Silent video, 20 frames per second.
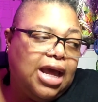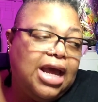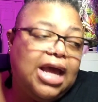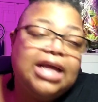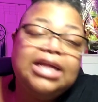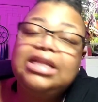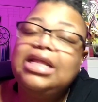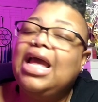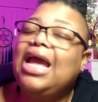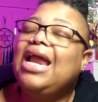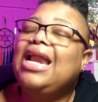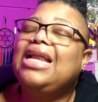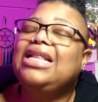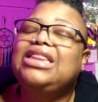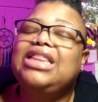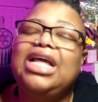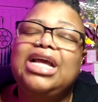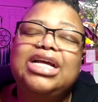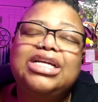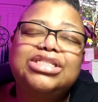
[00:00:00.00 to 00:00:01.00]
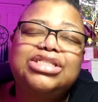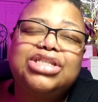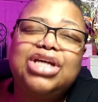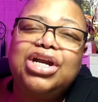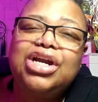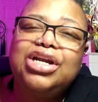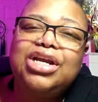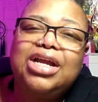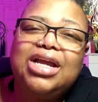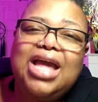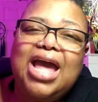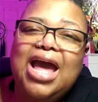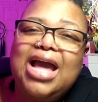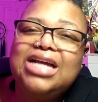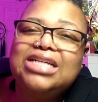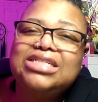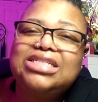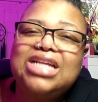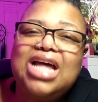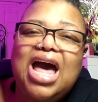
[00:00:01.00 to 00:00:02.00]
anything concerning the
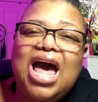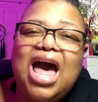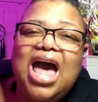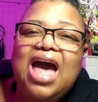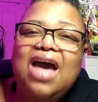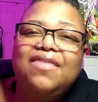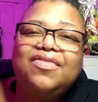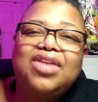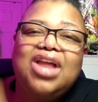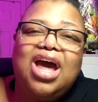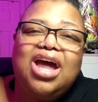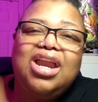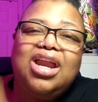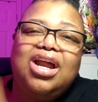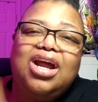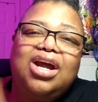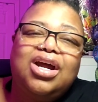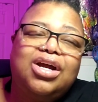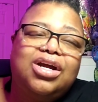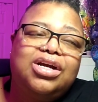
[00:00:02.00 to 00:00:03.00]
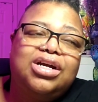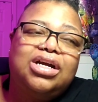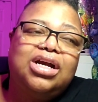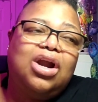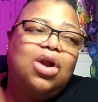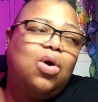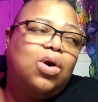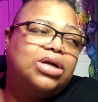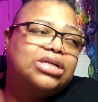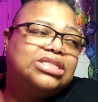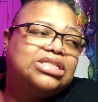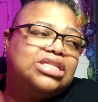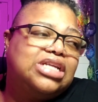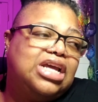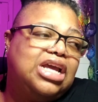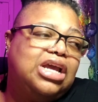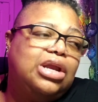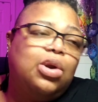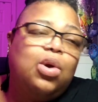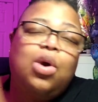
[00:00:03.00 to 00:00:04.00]
case, I have not heard or
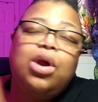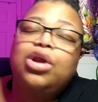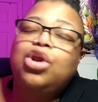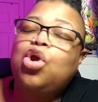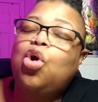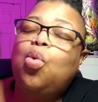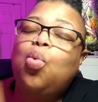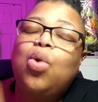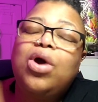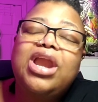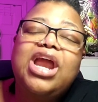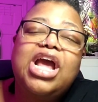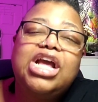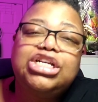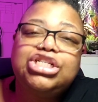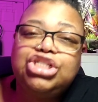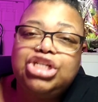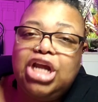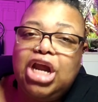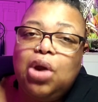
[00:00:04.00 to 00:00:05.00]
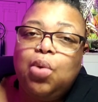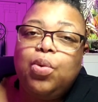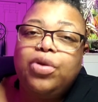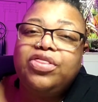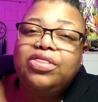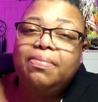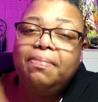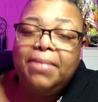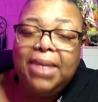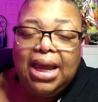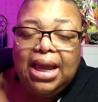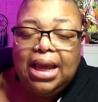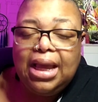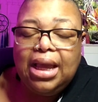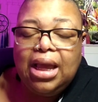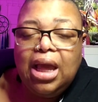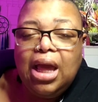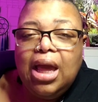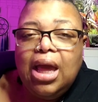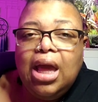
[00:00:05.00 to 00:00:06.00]
seen, or no one has shared with
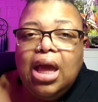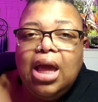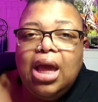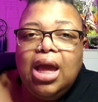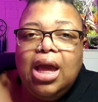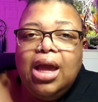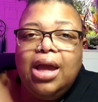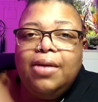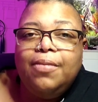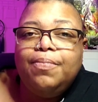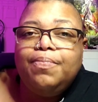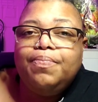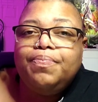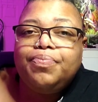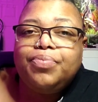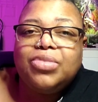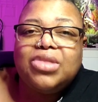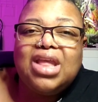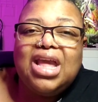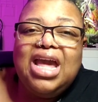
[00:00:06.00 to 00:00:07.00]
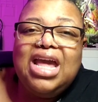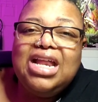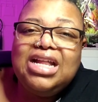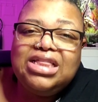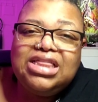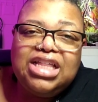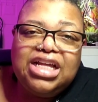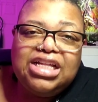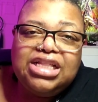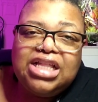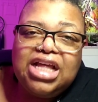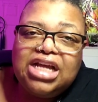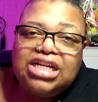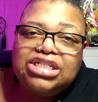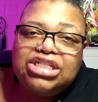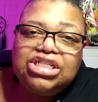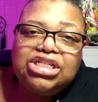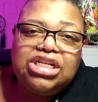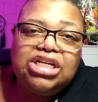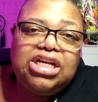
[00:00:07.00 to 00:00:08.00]
me anything that
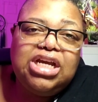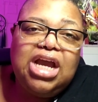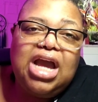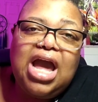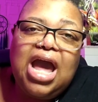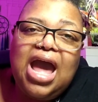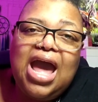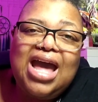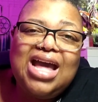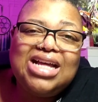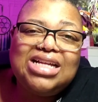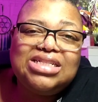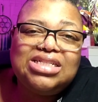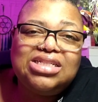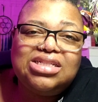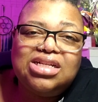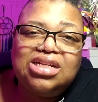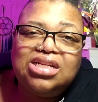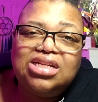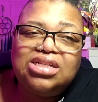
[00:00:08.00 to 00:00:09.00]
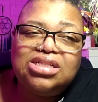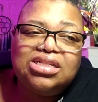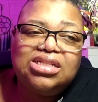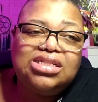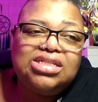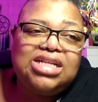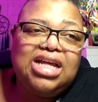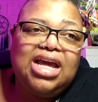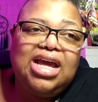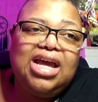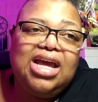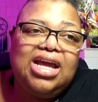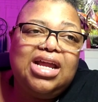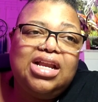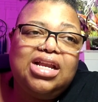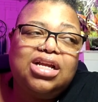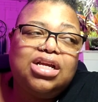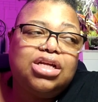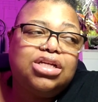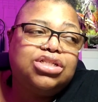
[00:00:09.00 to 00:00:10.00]
she has
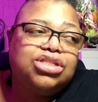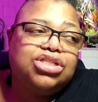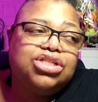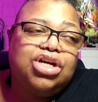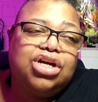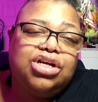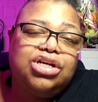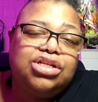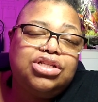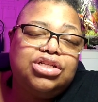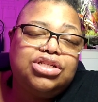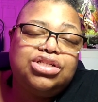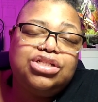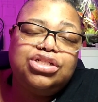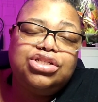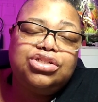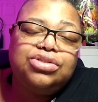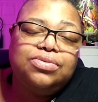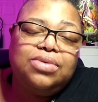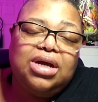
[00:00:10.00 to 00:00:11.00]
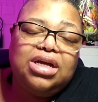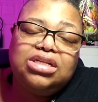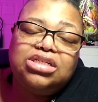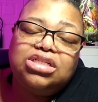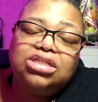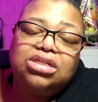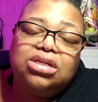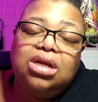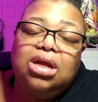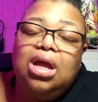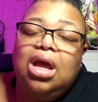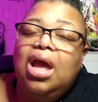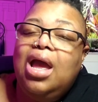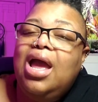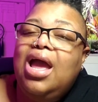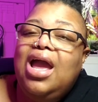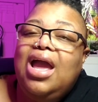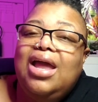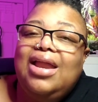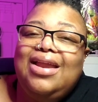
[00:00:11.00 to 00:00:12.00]
said concerning the situation.
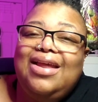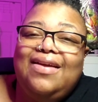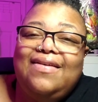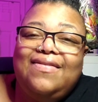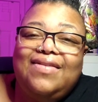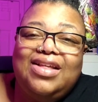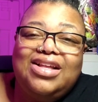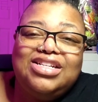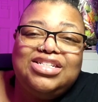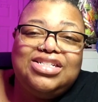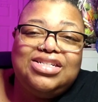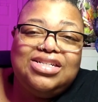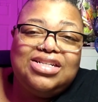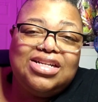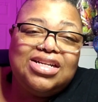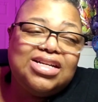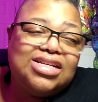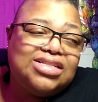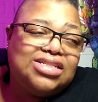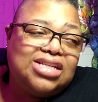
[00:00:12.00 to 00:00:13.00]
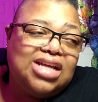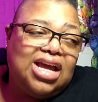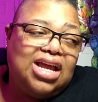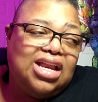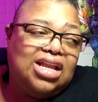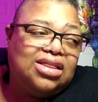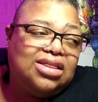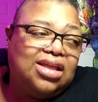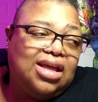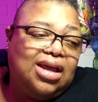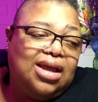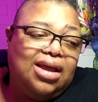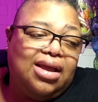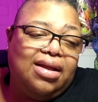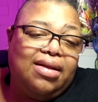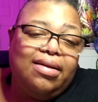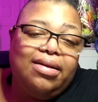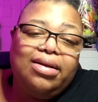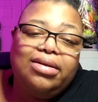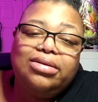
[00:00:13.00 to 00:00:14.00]
And if she does say
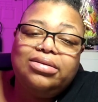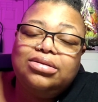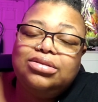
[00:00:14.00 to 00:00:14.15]
anything,